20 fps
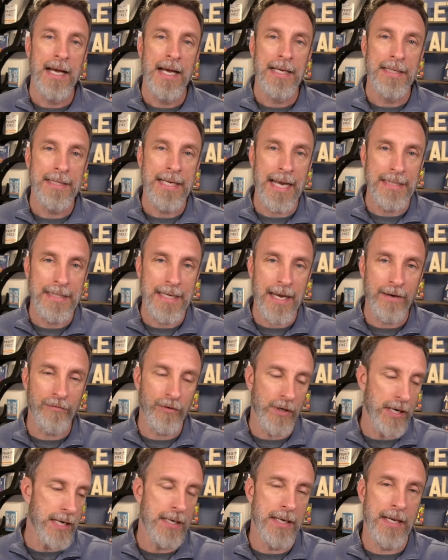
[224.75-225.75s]
Get
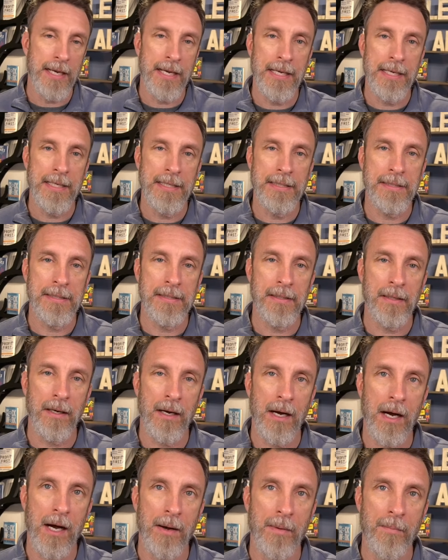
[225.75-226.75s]
Different is
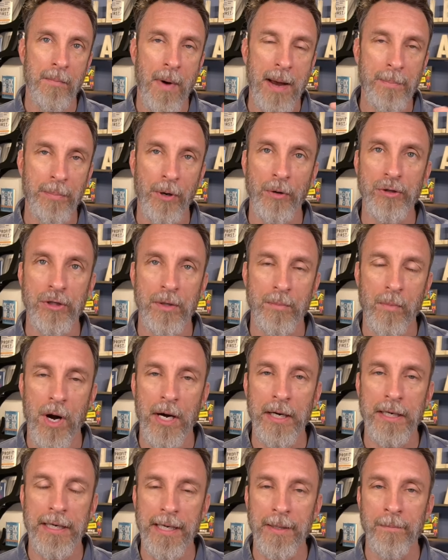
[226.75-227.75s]
uh, my approach to
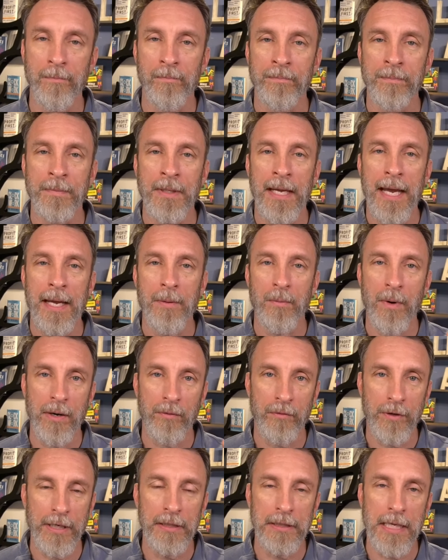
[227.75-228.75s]
marketing. And what I
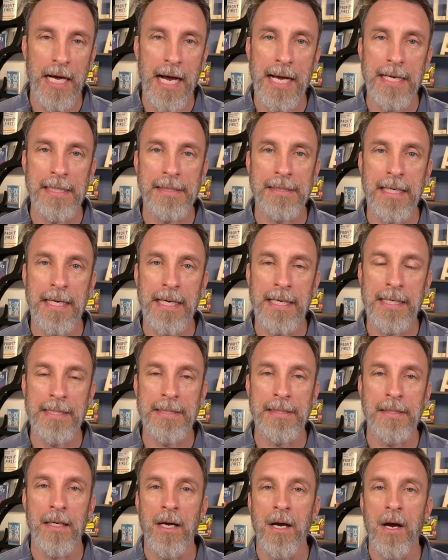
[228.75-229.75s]
realized
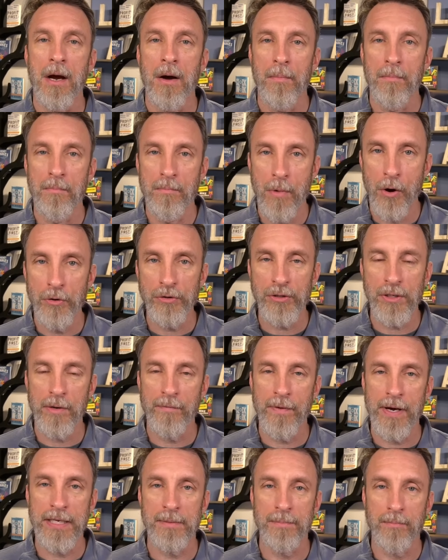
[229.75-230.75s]
is most of
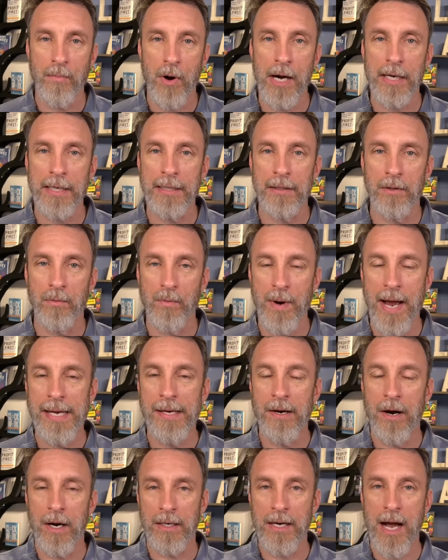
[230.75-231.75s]
us market the way
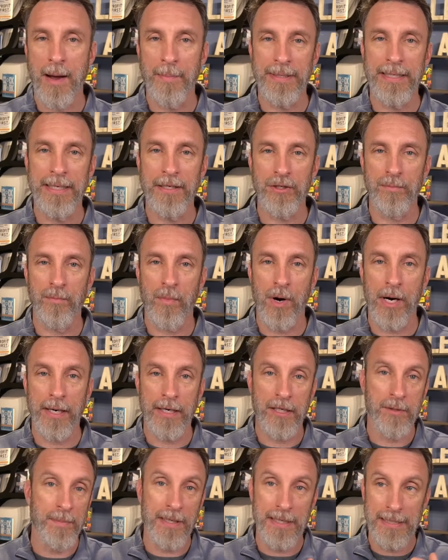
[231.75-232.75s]
our competition
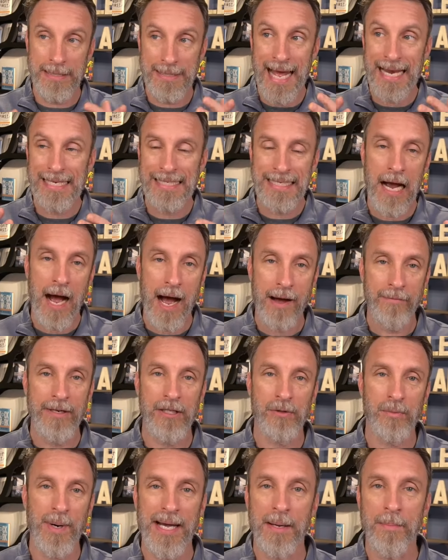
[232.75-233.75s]
markets because that's the obvious
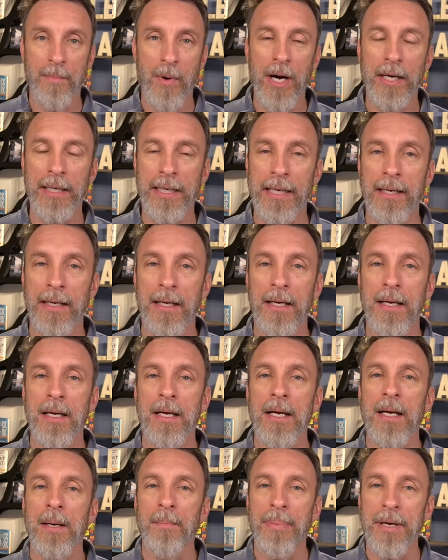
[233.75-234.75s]
way to market.
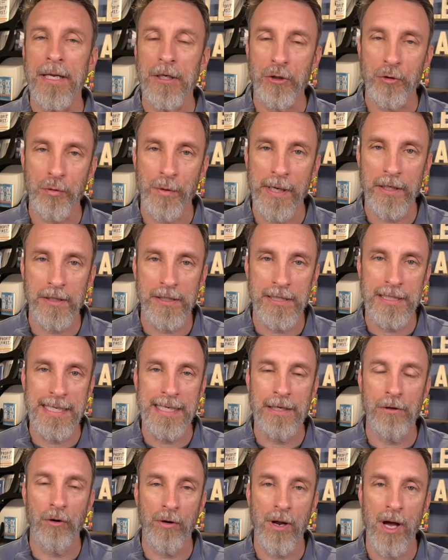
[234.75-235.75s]
But it triggers this thing
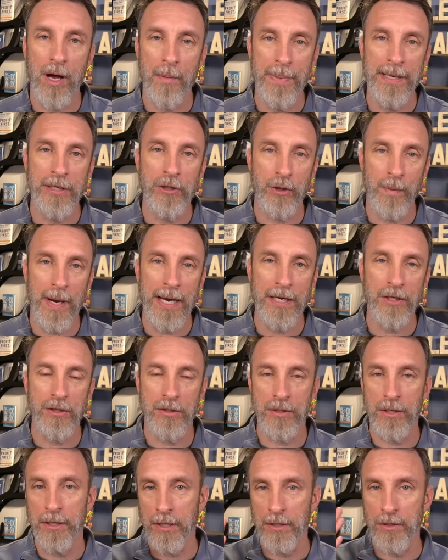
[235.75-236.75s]
called habituation
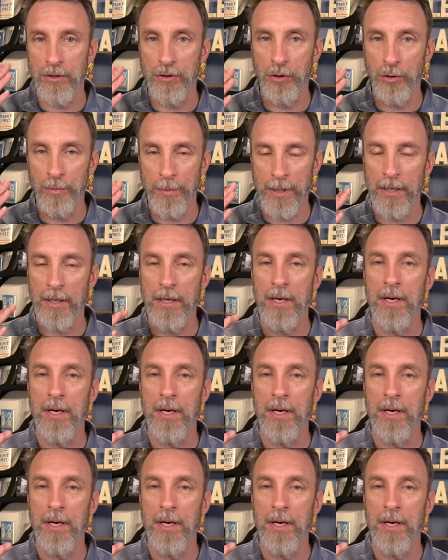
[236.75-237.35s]
to the consumer.